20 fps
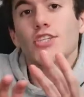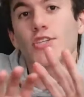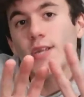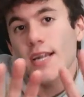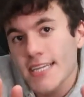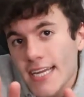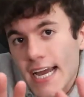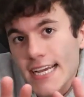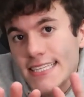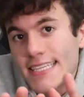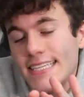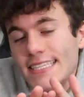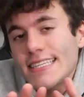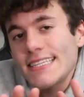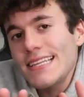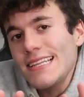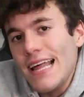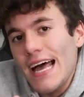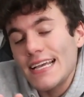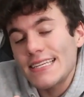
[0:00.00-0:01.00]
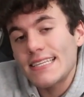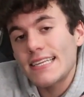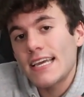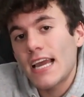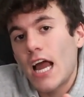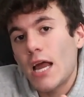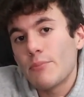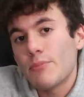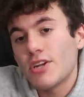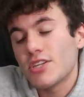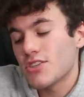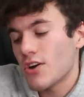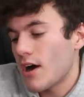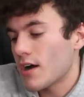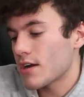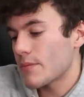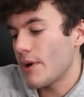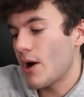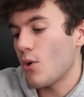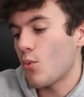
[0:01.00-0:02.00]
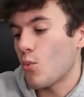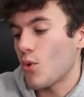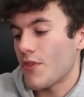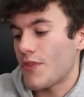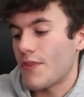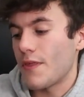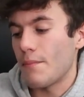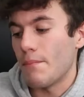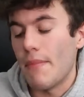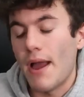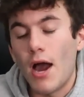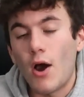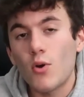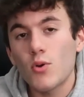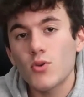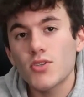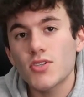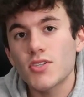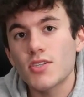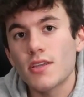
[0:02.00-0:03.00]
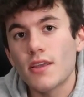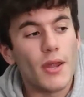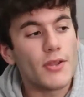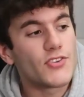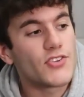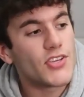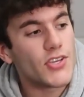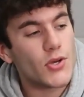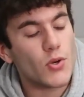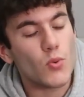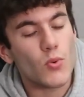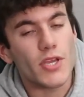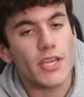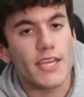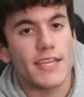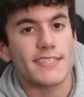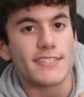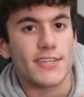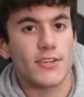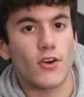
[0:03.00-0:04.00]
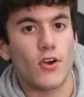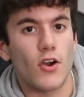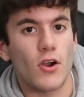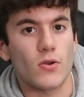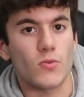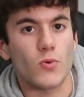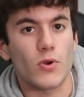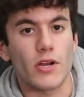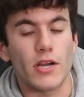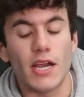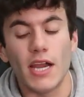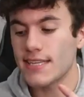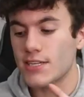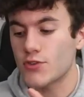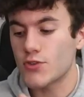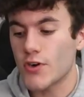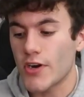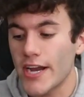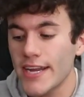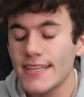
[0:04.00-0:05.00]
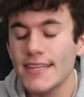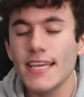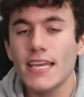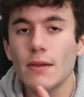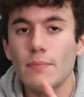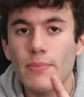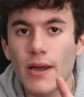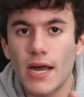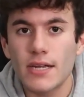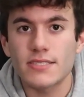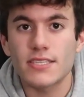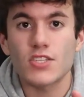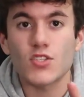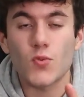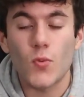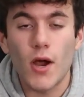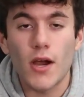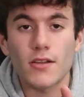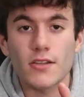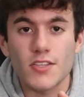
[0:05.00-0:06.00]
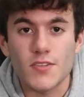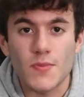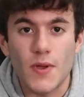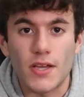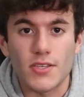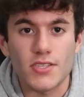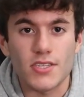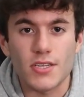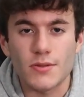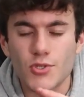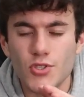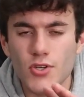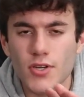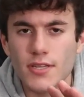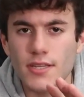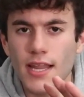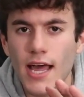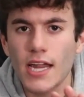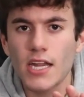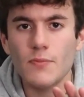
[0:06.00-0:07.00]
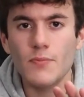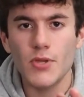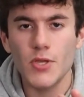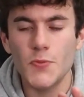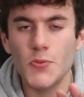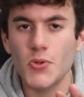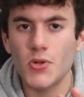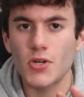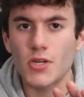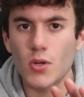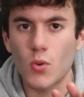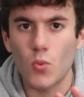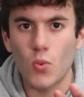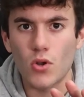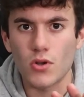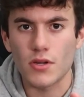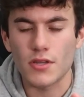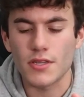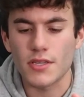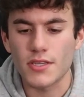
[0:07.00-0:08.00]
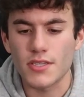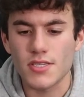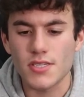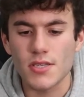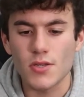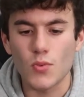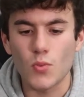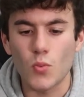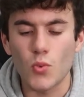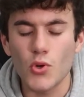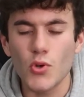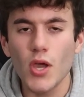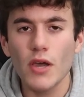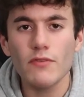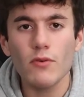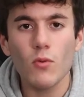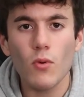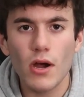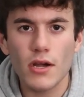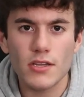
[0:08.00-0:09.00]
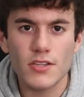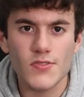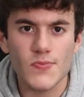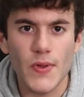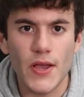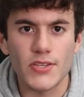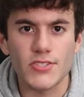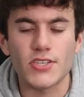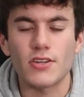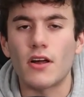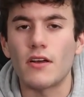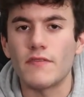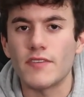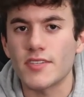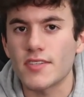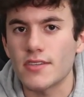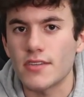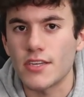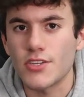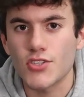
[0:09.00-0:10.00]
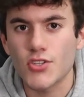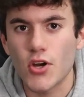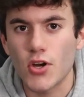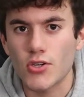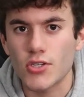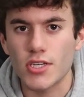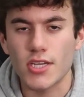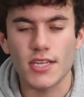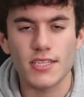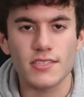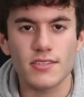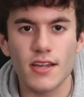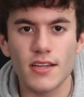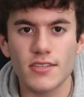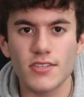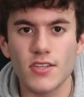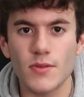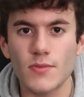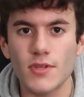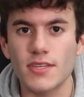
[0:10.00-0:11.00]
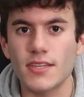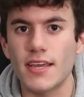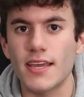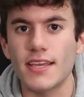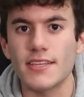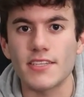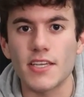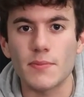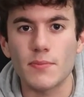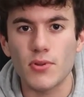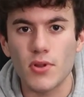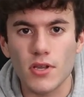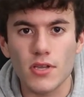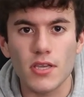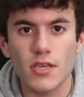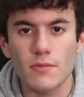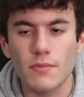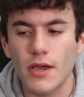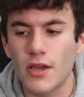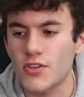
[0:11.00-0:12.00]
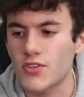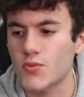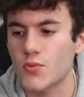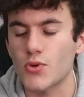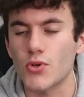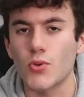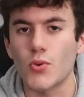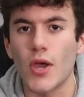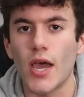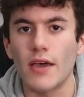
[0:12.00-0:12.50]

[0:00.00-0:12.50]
So now guys, this is the last thing I'm gonna talk about with the mouse until we get into the hardware. The great thing about this wireless mouse, and I'm sure a lot of people are gonna wonder this, when you have a wireless mouse, it obviously needs charging. It's not something that is a plug-in mouse where you